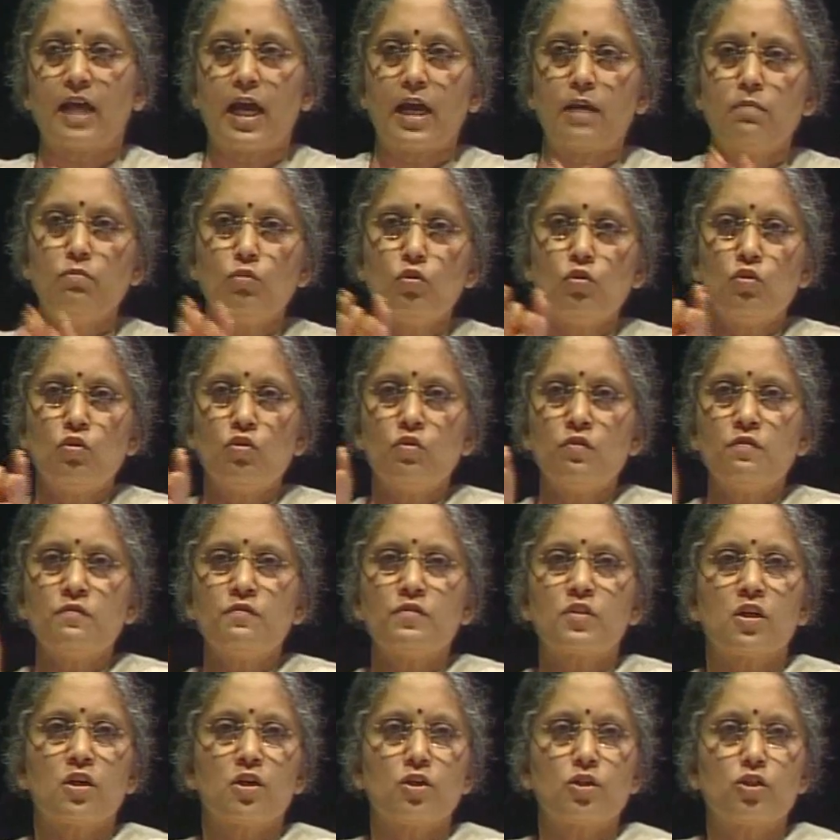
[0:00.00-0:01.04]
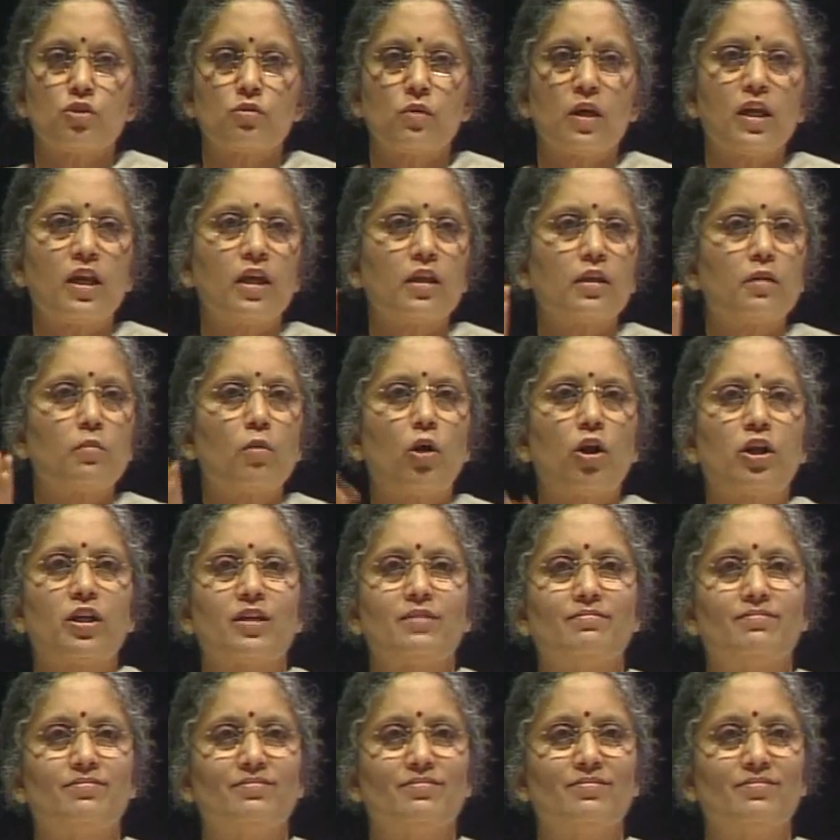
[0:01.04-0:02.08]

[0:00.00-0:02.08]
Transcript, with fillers: and moves to another body.